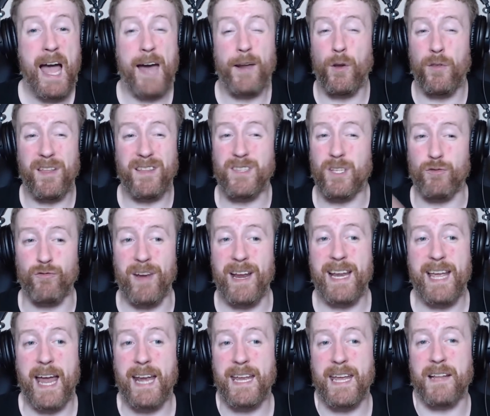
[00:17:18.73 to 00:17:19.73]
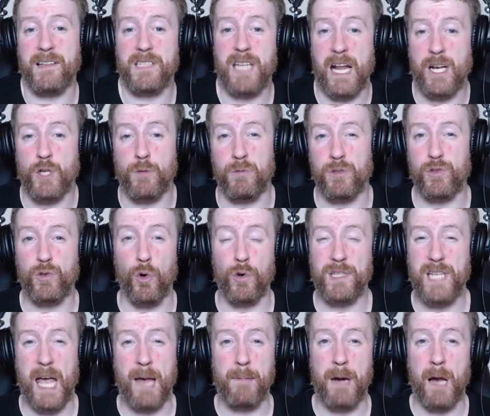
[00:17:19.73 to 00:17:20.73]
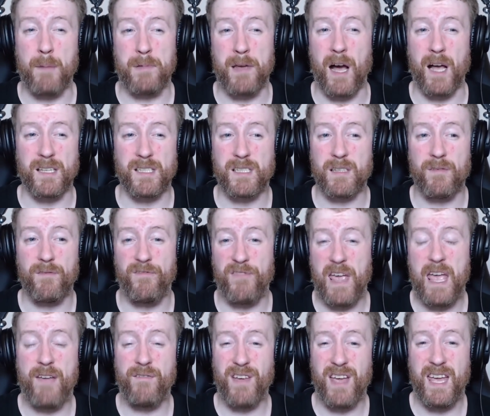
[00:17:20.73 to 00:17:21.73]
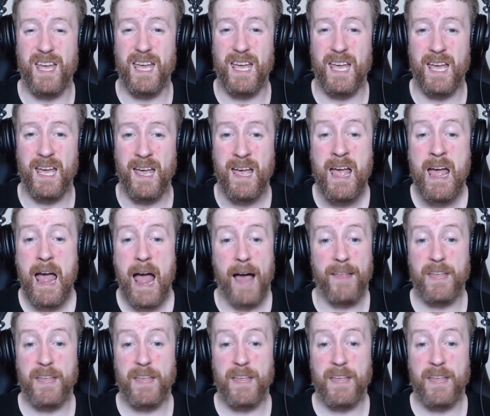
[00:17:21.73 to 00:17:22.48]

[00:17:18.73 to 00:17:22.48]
I don't think there's really any intangibles go to MiBR's favour here.